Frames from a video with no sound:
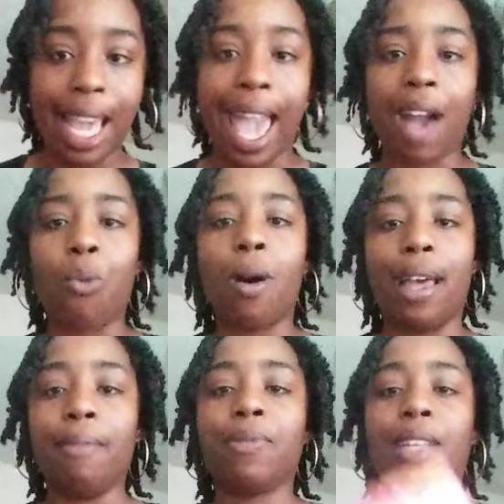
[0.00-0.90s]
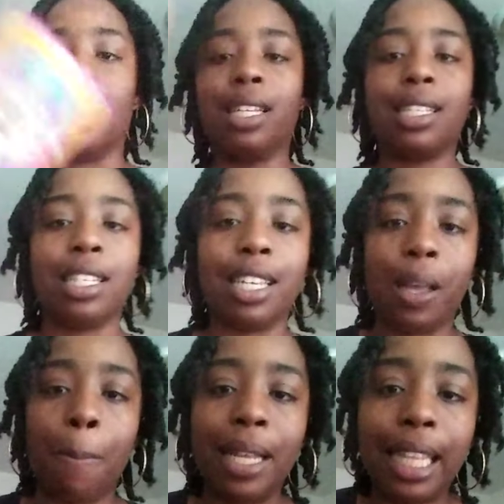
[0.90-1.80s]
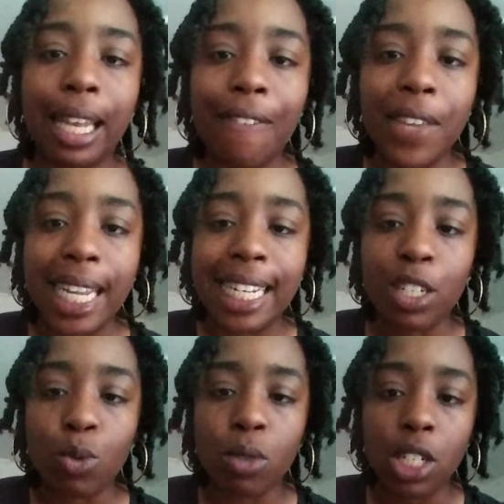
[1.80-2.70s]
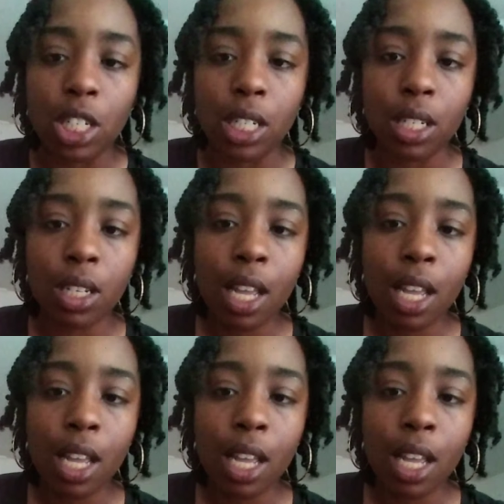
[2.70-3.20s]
And what? Listen to your mother loving intuition.